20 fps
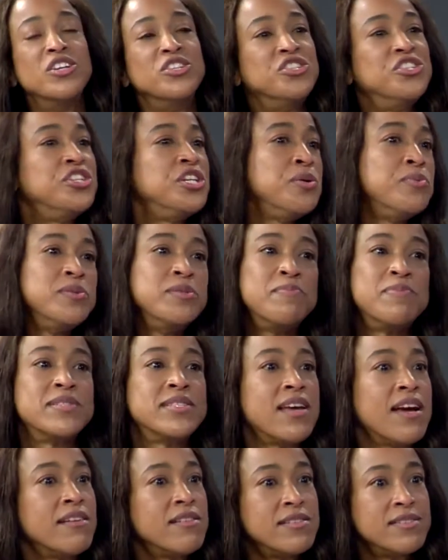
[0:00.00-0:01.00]
she was
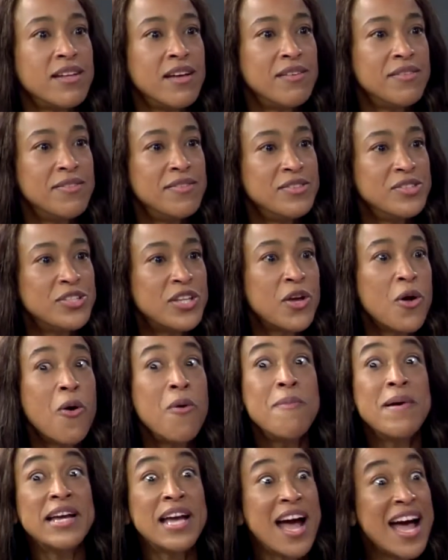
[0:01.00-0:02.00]
beside herself. She's like,
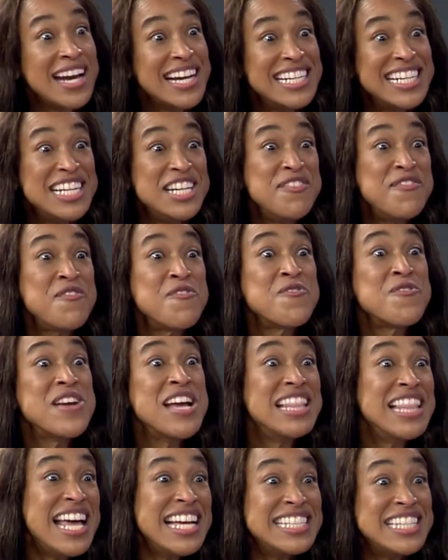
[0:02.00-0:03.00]
oh my God, I didn't even
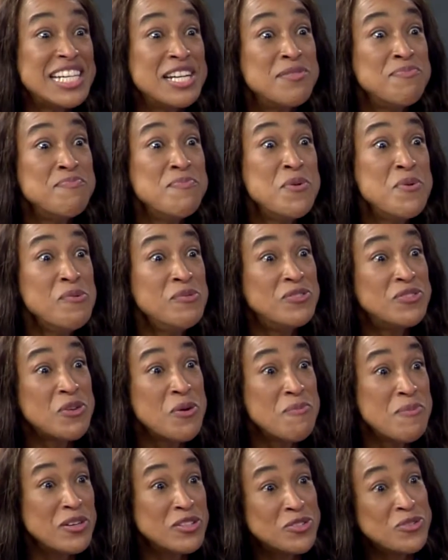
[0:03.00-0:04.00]
realize it had moved
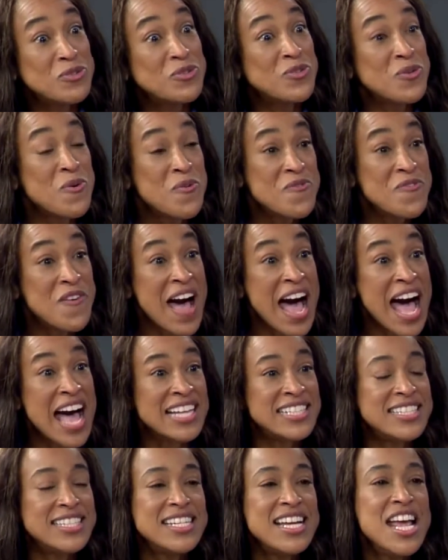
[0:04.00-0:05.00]
so much or so
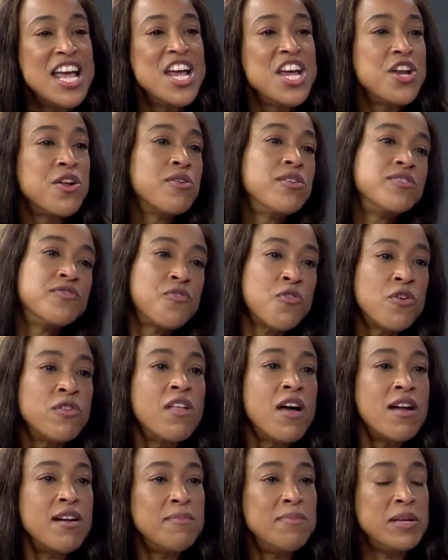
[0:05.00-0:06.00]
fast. You know, because for a
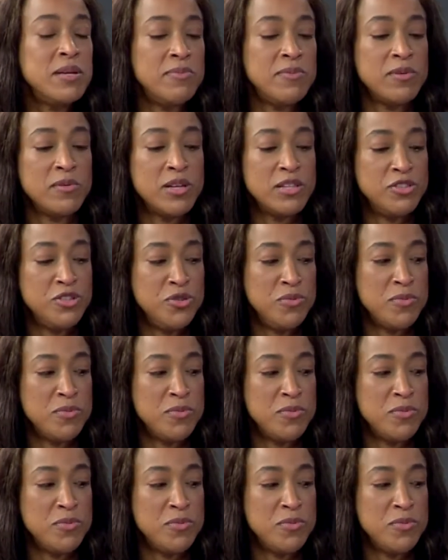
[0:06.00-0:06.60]
lot of people as